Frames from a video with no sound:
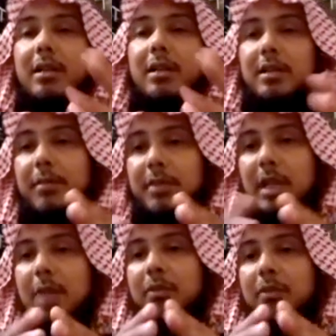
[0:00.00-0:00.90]
and some
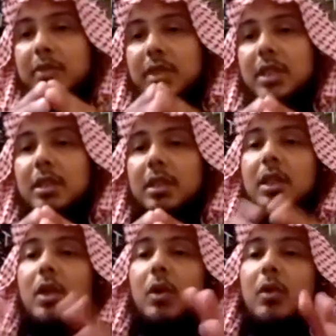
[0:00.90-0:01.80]
type of sihr
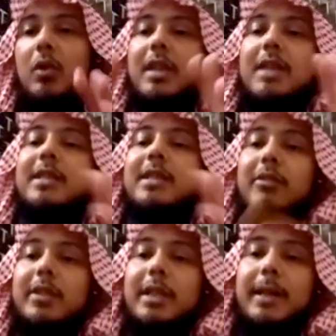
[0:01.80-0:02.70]
on that area.